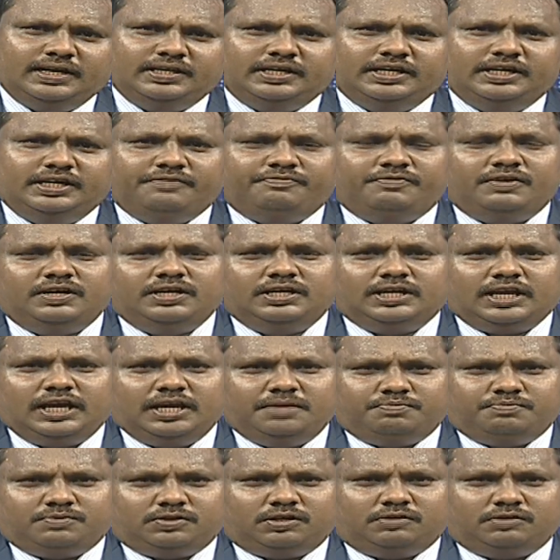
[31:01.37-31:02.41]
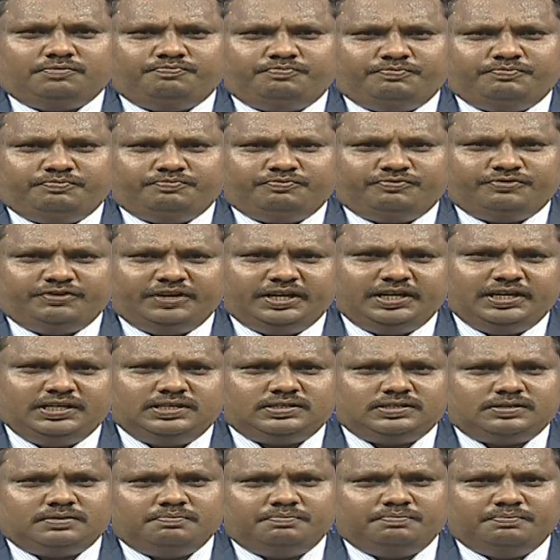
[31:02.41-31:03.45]
the different types of
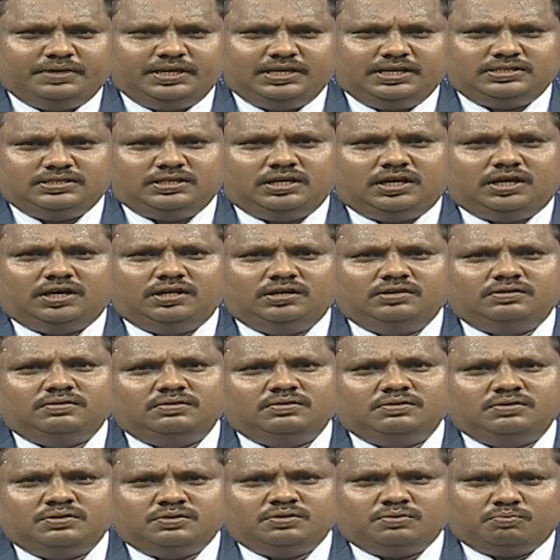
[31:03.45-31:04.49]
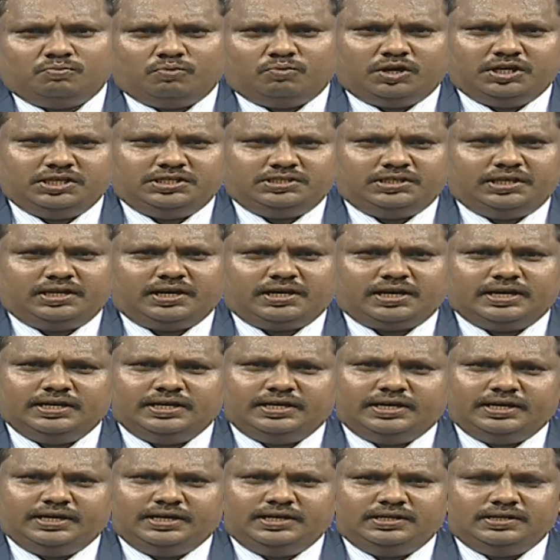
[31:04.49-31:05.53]
feeds based on moisture
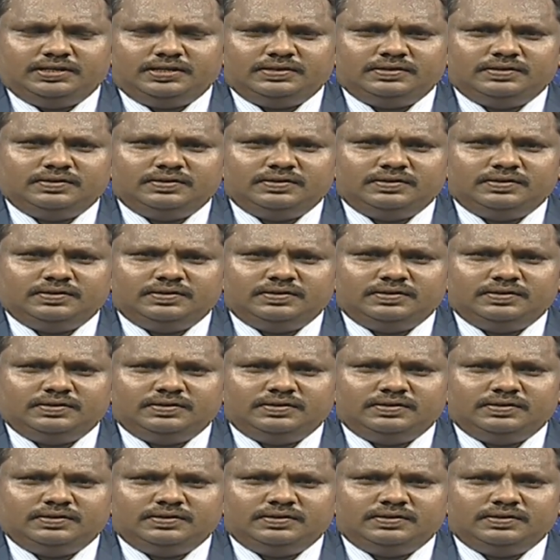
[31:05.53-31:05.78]
content.